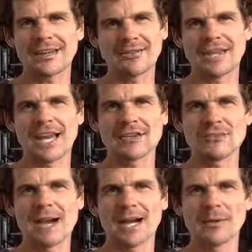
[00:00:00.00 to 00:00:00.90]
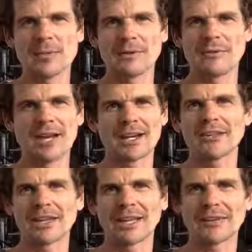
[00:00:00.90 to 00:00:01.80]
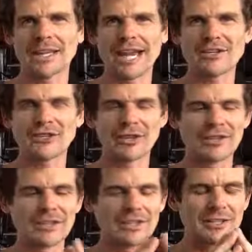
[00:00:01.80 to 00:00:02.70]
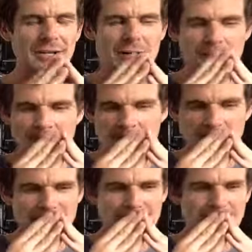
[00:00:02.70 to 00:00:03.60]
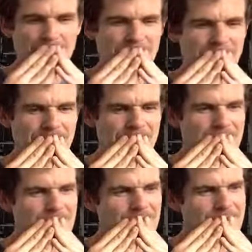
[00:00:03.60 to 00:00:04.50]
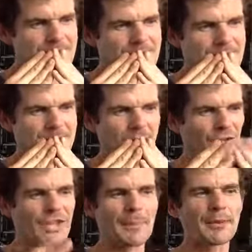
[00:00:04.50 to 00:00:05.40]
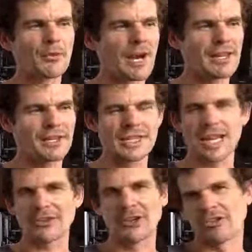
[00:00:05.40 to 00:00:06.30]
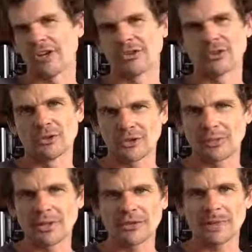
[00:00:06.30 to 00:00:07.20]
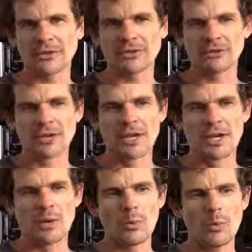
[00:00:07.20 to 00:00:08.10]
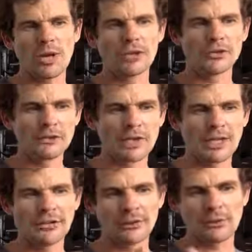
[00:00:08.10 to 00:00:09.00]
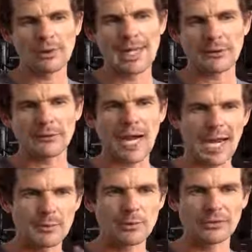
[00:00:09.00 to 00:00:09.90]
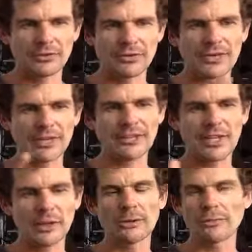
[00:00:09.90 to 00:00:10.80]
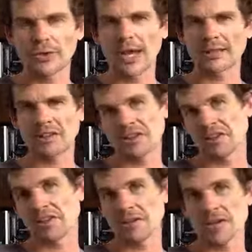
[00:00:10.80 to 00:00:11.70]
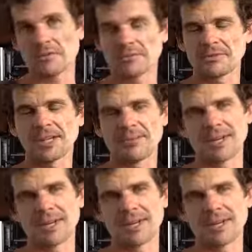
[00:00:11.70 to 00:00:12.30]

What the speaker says: I think the Asian market would be big for that because they love the gadgets over here. If you snap a derailleur, again, it's like DO2, it's going to be expensive. What I do like is a lack of cables and things hanging off. So aesthetically, yeah. You know.